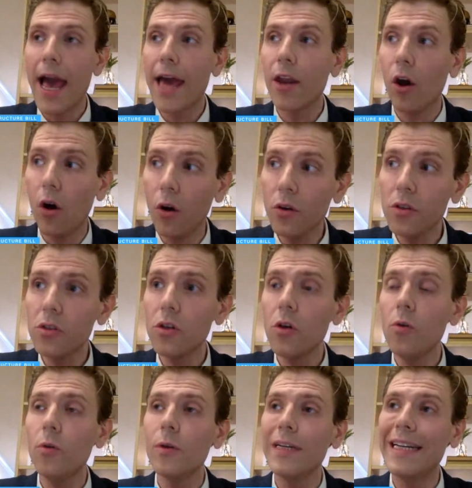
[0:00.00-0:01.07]
and
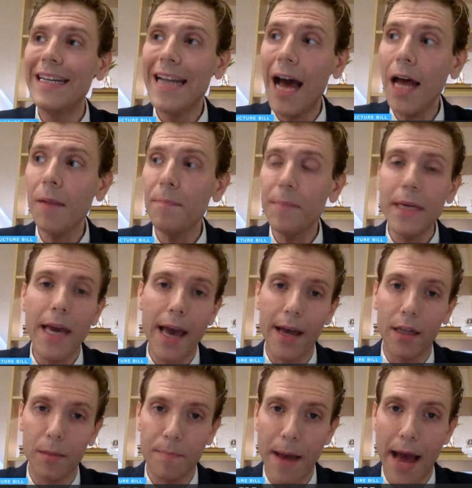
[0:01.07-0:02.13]
also not be
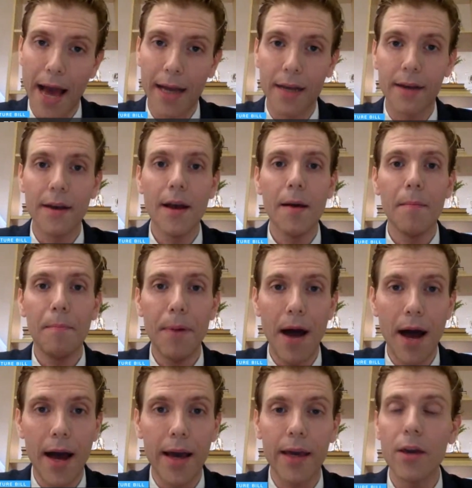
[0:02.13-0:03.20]
held back
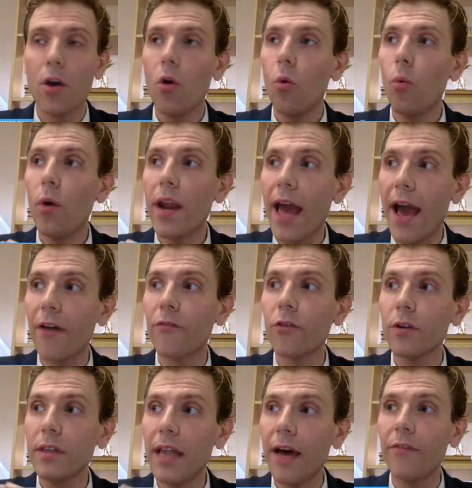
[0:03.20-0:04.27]
by whatever
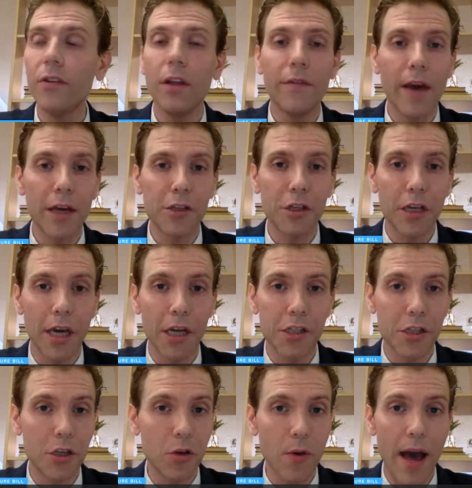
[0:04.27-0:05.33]
level of
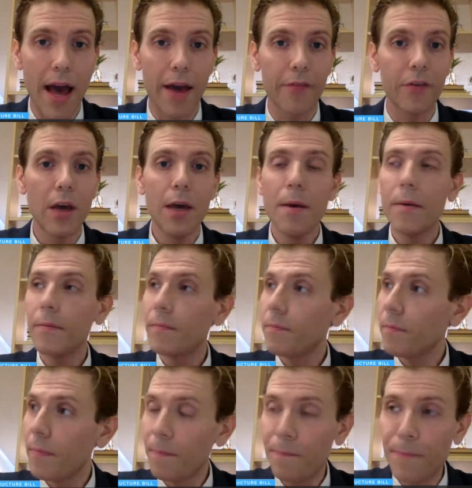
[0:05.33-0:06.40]
education you have.
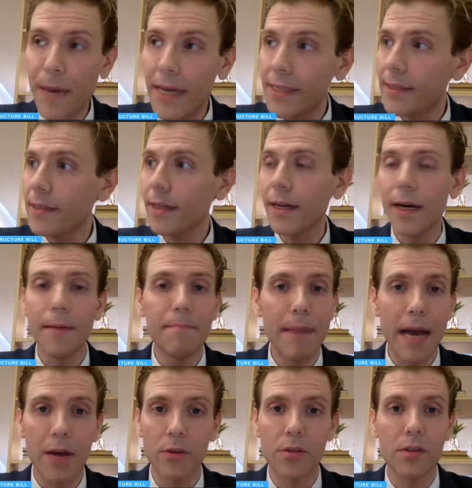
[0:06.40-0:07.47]
Basic
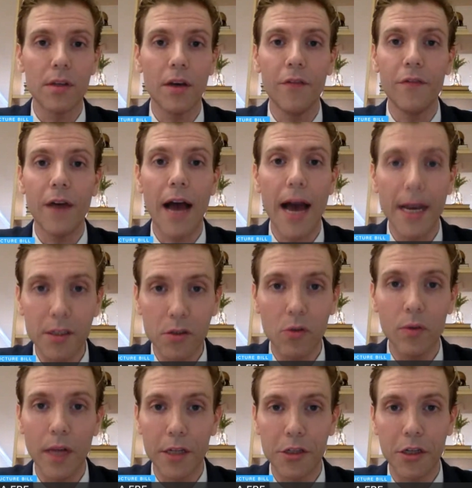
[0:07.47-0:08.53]
amounts of high
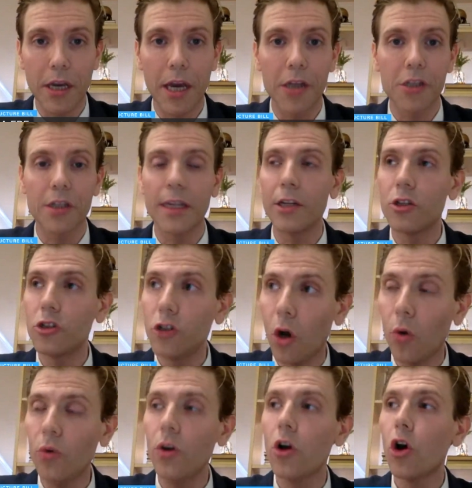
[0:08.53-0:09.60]
school education that
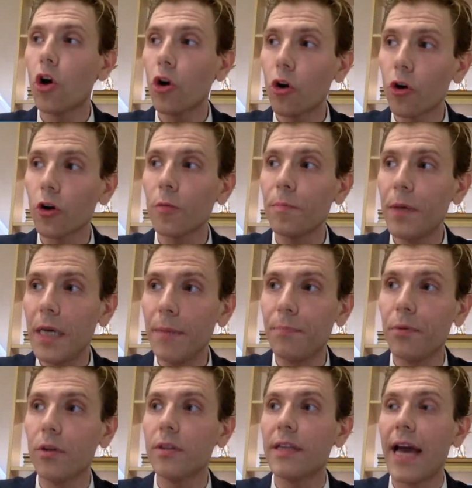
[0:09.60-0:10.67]
don't hurt
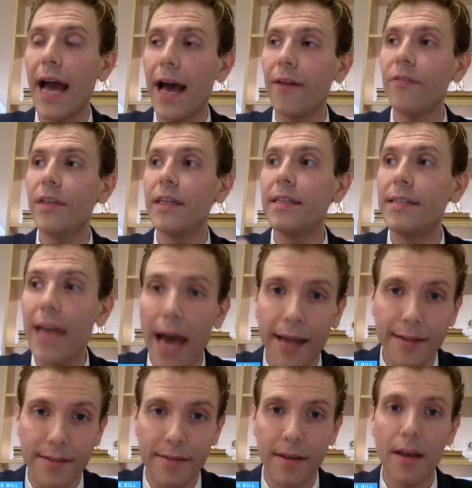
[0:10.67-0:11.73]
people to have the
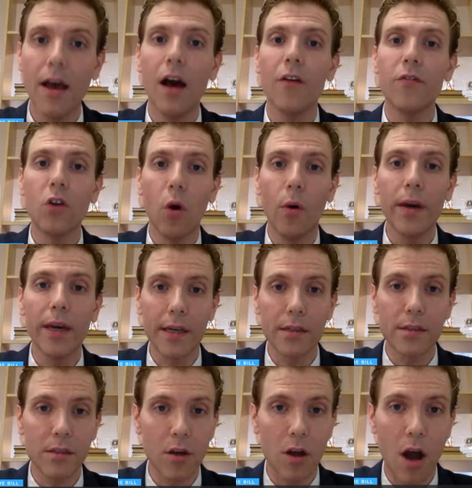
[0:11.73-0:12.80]
debt of going
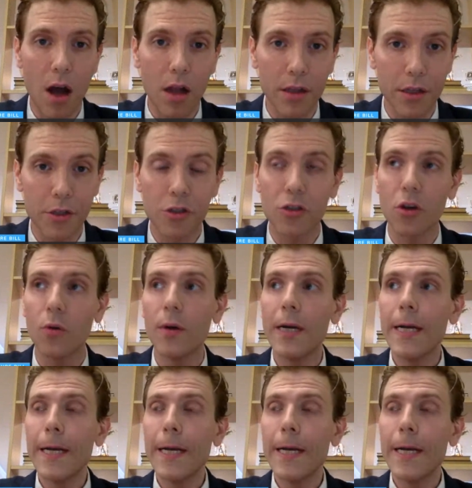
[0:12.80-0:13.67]
into college. So